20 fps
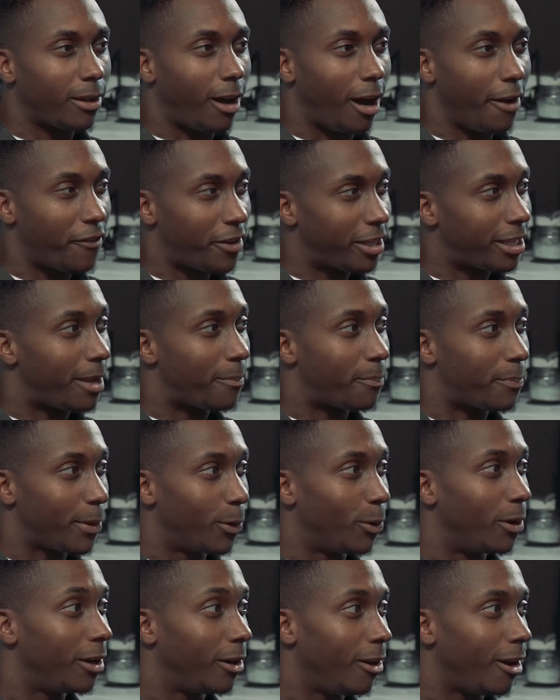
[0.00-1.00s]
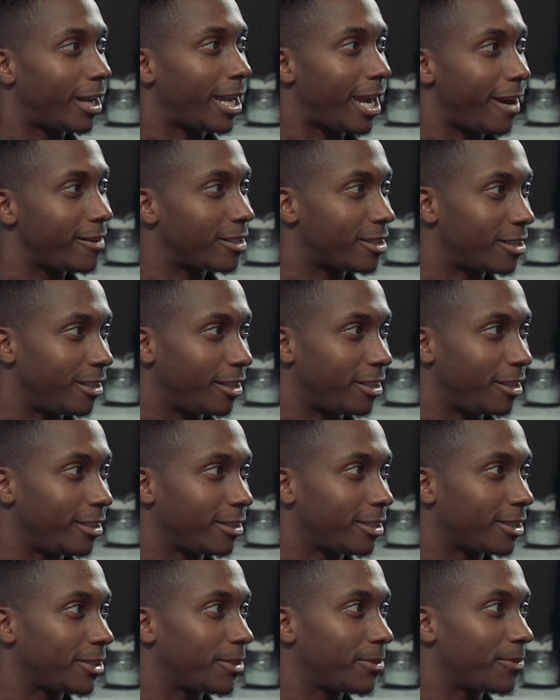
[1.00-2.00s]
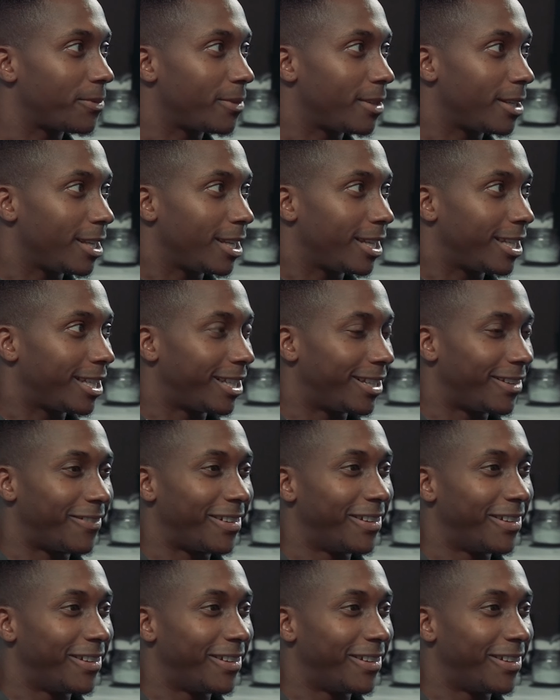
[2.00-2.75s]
I think that built a lot of character in us. Of course, oh, yeah.